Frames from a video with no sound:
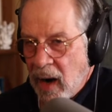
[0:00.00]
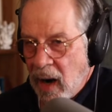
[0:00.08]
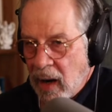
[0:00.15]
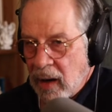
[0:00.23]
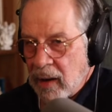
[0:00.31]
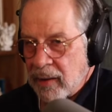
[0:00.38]

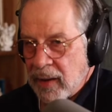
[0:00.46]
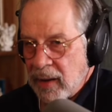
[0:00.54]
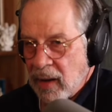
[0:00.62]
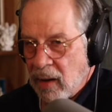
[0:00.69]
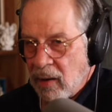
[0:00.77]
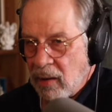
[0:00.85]
Are
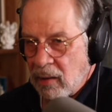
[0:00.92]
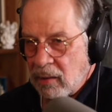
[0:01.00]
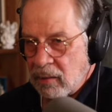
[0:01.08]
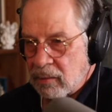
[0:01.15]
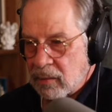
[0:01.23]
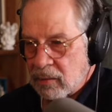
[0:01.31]
they
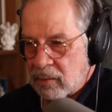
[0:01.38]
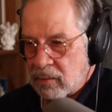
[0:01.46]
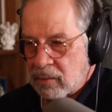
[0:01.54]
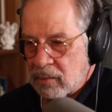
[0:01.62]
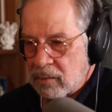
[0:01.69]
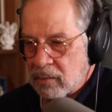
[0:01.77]
all,
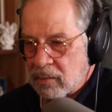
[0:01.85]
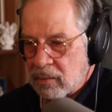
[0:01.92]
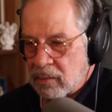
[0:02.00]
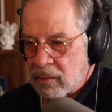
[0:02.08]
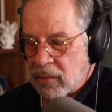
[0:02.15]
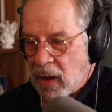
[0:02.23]

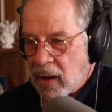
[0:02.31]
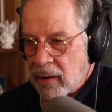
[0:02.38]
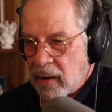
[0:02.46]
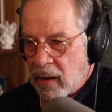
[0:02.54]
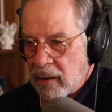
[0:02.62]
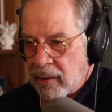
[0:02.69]

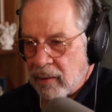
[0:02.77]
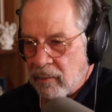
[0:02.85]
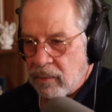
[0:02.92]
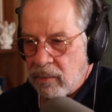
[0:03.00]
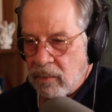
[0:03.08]
are the